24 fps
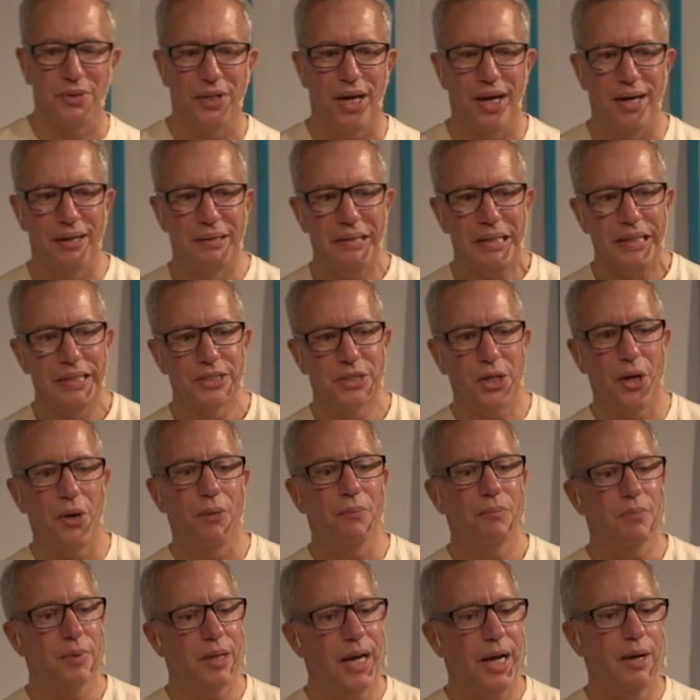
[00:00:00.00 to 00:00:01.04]
that. So
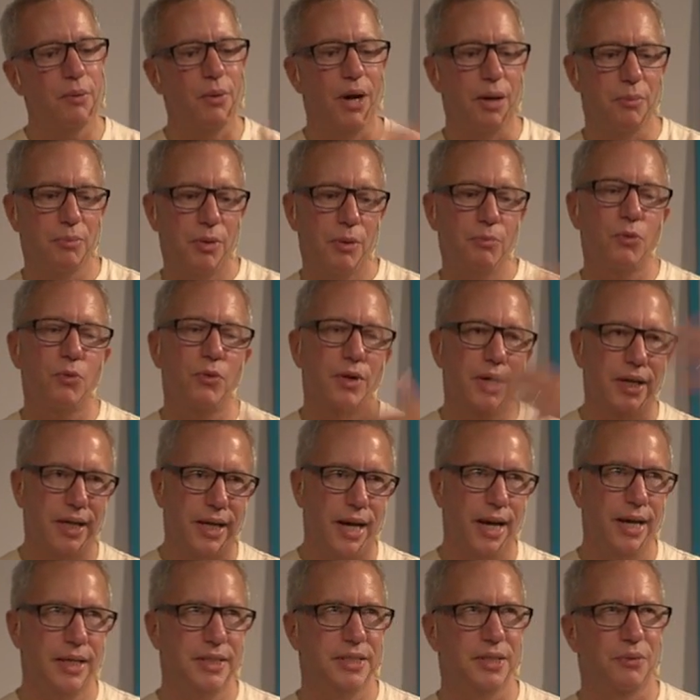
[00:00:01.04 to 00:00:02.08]
anyway, people were
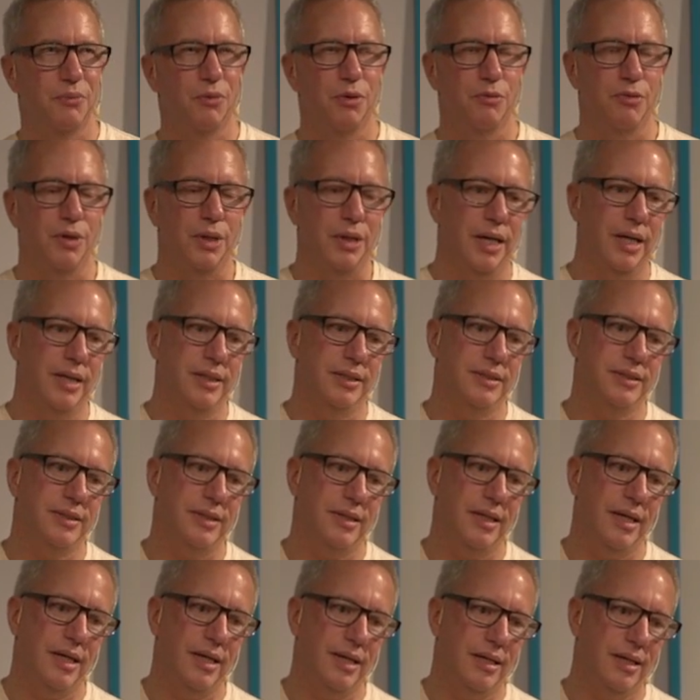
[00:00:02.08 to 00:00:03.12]
engaging with it. And
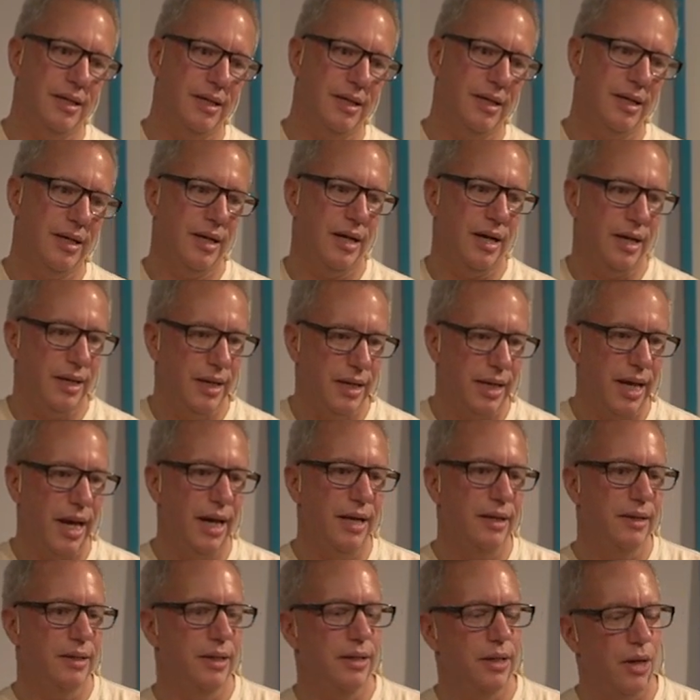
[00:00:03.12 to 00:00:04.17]

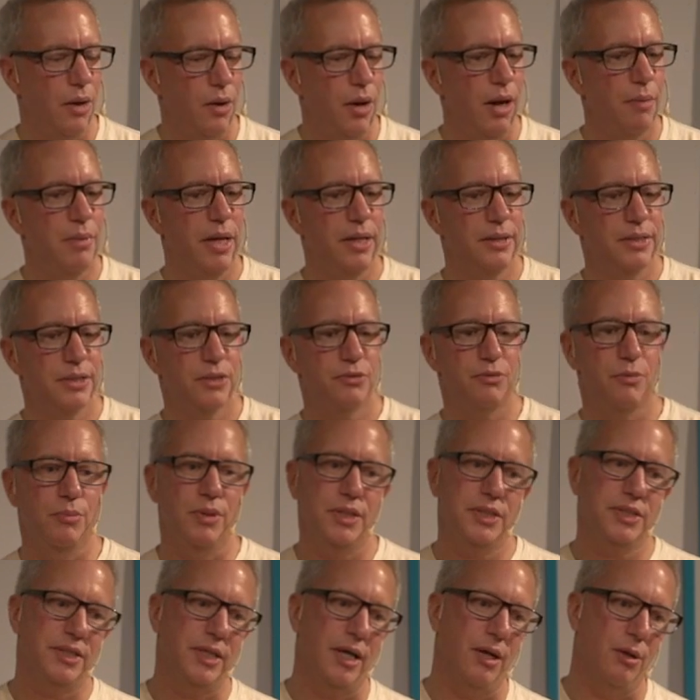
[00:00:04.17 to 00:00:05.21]
again, I made this for
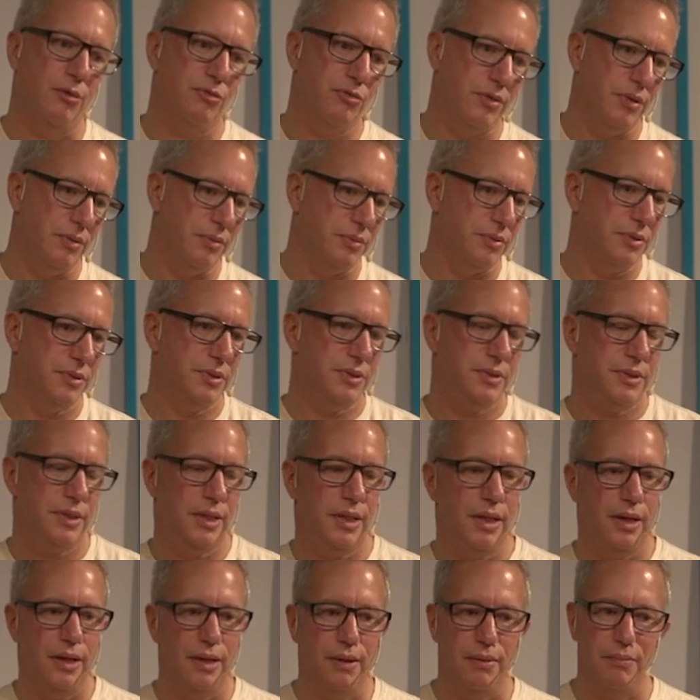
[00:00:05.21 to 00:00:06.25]
myself. It was,
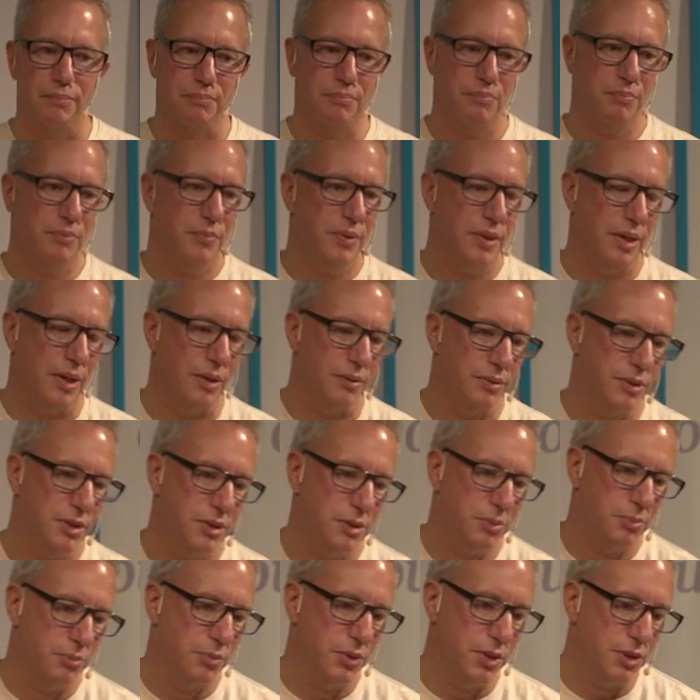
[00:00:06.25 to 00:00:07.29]
you
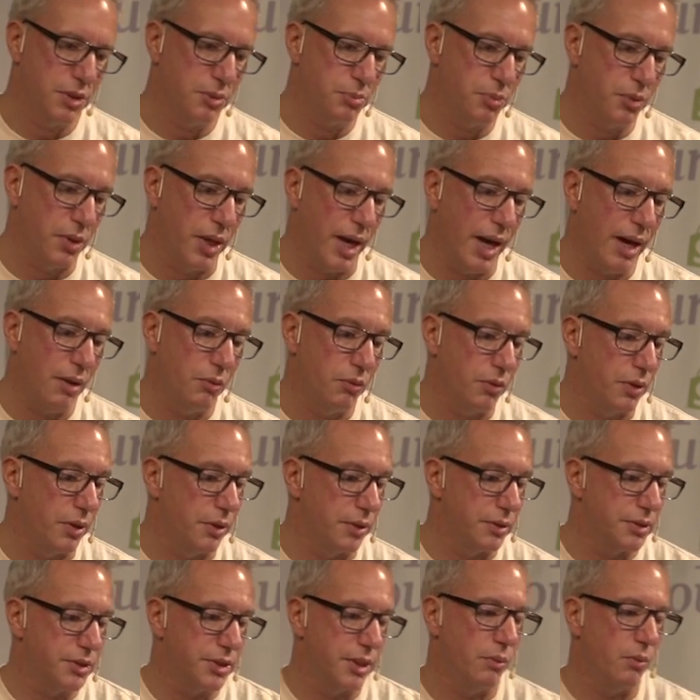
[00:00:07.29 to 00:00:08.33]
just put it out there
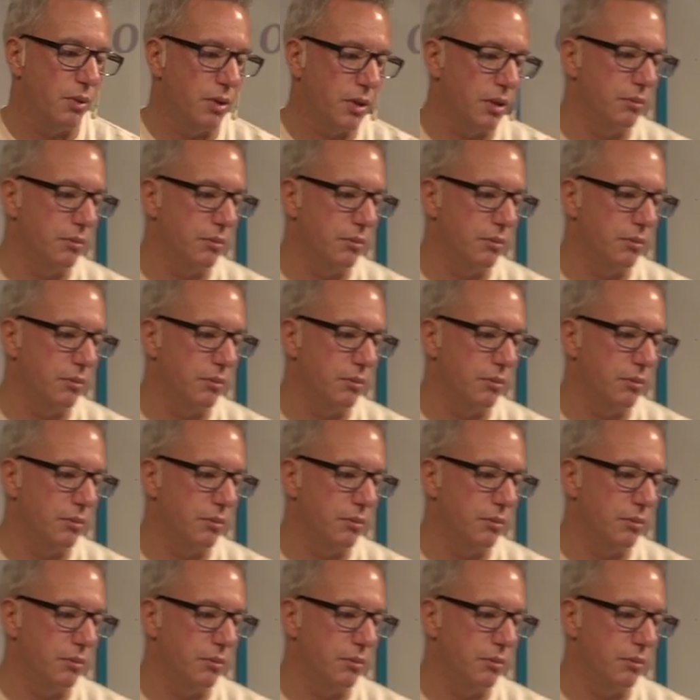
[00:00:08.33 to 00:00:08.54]
and see what